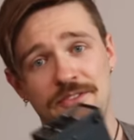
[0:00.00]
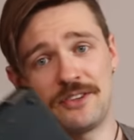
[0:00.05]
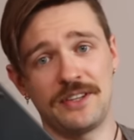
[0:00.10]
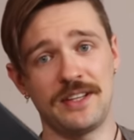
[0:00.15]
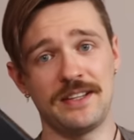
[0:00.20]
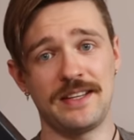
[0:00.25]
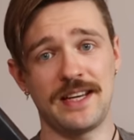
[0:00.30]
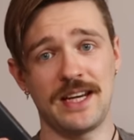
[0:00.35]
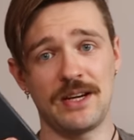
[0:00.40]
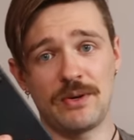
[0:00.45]
for
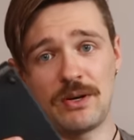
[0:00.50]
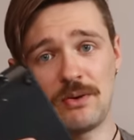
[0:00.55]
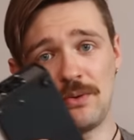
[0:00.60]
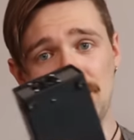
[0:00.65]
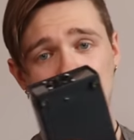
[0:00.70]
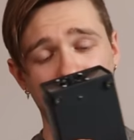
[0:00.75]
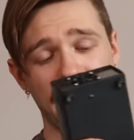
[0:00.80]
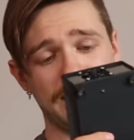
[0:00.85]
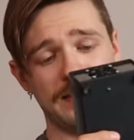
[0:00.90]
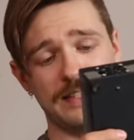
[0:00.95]
the day where
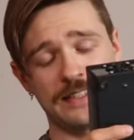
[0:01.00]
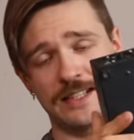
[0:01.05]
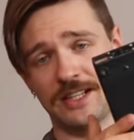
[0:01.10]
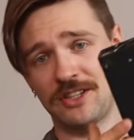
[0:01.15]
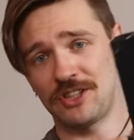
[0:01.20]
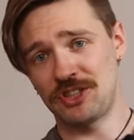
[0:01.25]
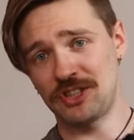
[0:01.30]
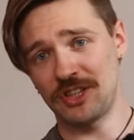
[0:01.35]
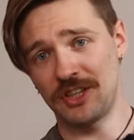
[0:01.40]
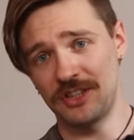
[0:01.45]
we'll get
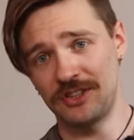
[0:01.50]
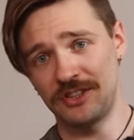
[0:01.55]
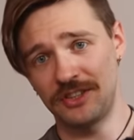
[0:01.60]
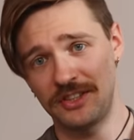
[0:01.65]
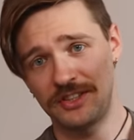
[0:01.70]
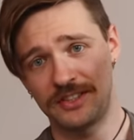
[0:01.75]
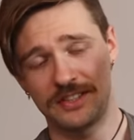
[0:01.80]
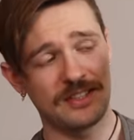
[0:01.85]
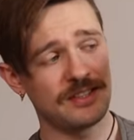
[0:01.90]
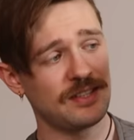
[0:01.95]
such
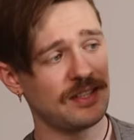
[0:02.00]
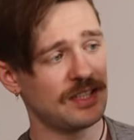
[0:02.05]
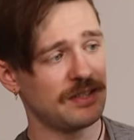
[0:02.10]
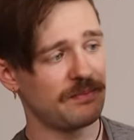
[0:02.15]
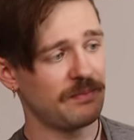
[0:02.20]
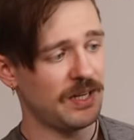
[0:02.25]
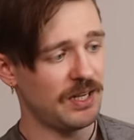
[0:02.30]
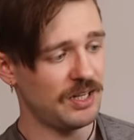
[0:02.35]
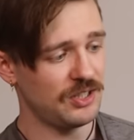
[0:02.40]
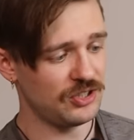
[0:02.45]
chargers. This is
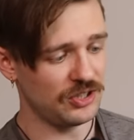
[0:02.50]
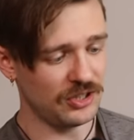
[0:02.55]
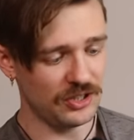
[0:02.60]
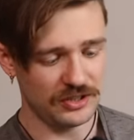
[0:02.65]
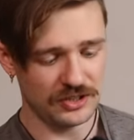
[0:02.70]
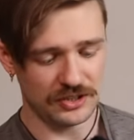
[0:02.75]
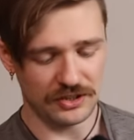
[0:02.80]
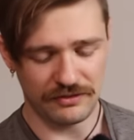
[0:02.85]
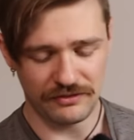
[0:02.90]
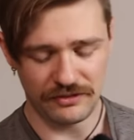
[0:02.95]
my
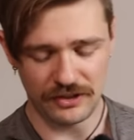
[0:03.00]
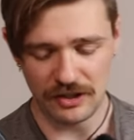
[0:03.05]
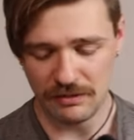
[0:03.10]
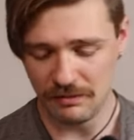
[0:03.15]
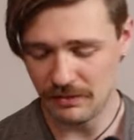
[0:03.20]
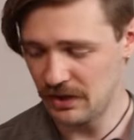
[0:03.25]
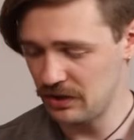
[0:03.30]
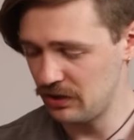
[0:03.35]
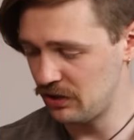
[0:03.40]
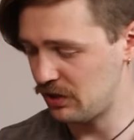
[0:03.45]
charger
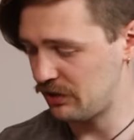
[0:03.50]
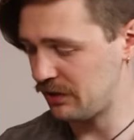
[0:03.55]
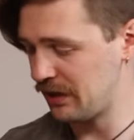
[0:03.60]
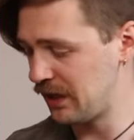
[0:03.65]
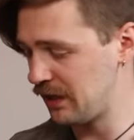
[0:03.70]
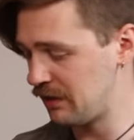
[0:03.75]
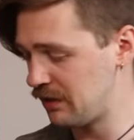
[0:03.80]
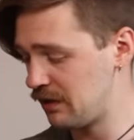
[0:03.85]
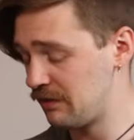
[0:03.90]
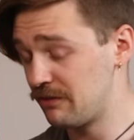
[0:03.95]
from
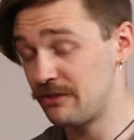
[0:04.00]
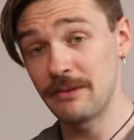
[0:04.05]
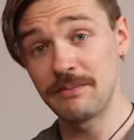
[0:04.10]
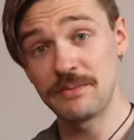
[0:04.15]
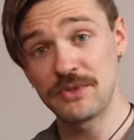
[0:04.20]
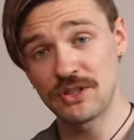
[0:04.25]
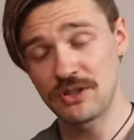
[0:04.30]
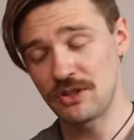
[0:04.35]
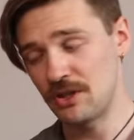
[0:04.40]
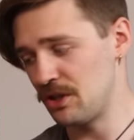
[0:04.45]
Ukraine, from
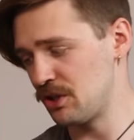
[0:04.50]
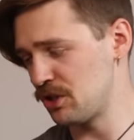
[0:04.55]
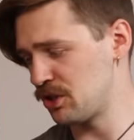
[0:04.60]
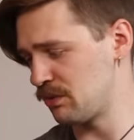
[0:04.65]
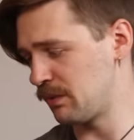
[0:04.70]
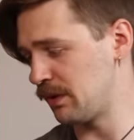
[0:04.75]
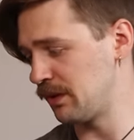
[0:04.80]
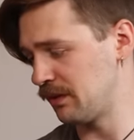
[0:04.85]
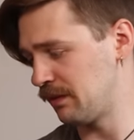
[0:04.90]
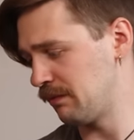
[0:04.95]

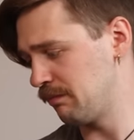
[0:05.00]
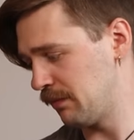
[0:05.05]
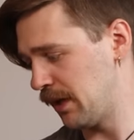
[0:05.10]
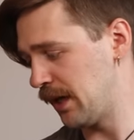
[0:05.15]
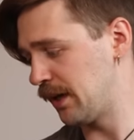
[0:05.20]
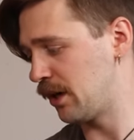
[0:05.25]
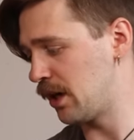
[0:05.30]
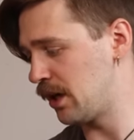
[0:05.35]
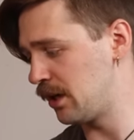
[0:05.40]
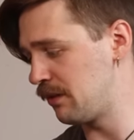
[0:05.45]
Surge. Well,
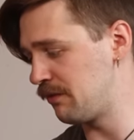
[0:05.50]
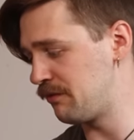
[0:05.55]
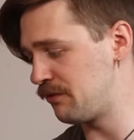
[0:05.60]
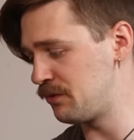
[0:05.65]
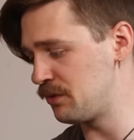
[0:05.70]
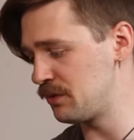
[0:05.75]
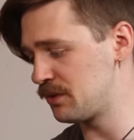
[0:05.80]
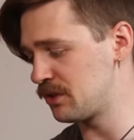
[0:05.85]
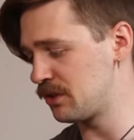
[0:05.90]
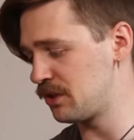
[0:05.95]
I got it
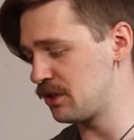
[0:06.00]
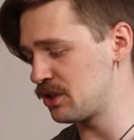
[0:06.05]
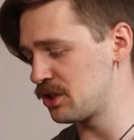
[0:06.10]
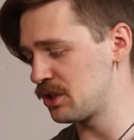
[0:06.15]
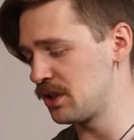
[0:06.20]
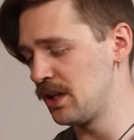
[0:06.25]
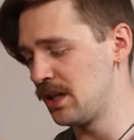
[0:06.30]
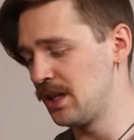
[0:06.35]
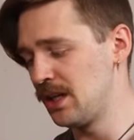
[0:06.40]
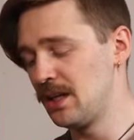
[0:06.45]
through
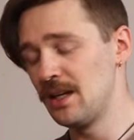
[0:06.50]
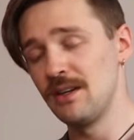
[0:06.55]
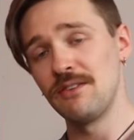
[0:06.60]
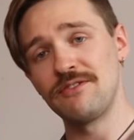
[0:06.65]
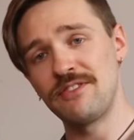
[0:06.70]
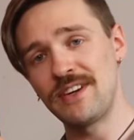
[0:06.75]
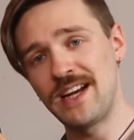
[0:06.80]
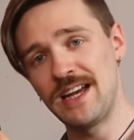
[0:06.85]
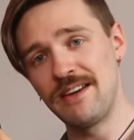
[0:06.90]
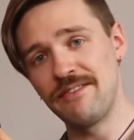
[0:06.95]
Surge.
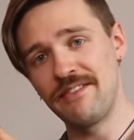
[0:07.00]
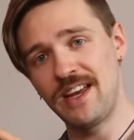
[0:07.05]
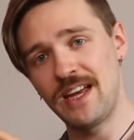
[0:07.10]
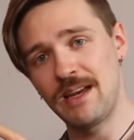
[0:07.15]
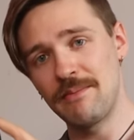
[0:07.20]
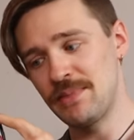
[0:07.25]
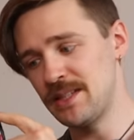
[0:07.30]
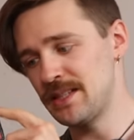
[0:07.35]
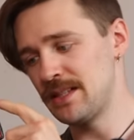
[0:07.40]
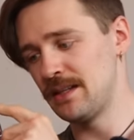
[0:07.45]
5
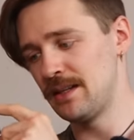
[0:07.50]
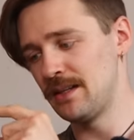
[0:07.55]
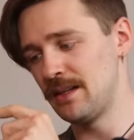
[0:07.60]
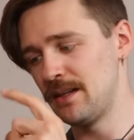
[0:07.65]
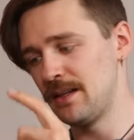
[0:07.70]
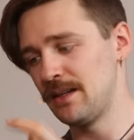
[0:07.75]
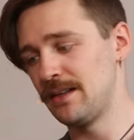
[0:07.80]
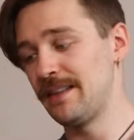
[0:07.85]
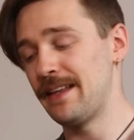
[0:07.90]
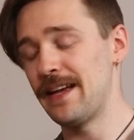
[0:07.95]
amps,
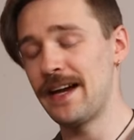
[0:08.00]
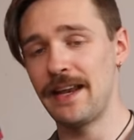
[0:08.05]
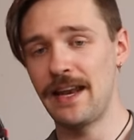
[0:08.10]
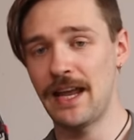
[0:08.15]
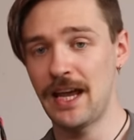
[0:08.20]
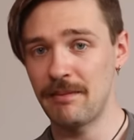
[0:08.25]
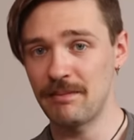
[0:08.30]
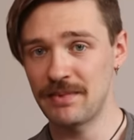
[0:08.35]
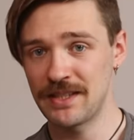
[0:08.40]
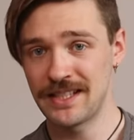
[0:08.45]
9
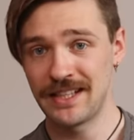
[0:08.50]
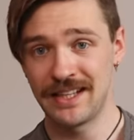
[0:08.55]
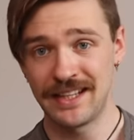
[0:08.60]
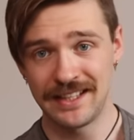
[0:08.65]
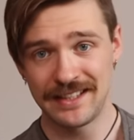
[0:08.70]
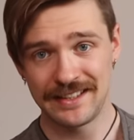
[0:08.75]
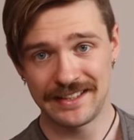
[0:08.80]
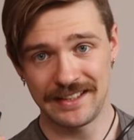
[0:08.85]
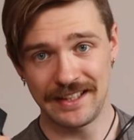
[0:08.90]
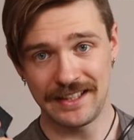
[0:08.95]
amps,
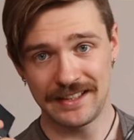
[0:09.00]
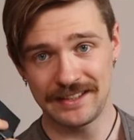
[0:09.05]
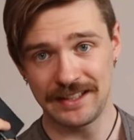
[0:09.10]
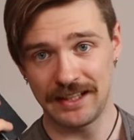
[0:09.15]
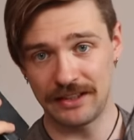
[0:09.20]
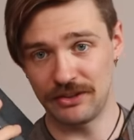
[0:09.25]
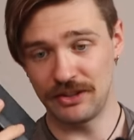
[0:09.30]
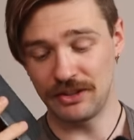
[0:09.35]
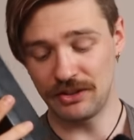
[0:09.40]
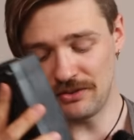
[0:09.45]

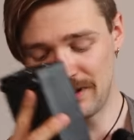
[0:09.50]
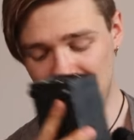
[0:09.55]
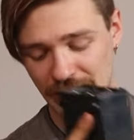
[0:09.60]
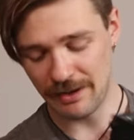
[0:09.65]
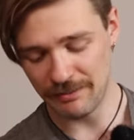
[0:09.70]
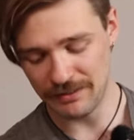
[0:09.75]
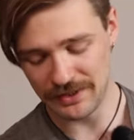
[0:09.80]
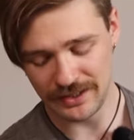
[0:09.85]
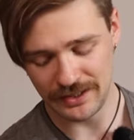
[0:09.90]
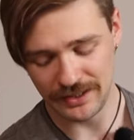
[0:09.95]
600
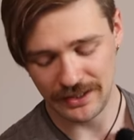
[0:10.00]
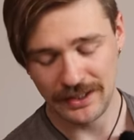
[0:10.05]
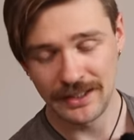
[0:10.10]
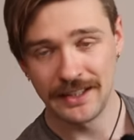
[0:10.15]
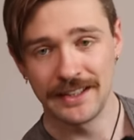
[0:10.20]
grams,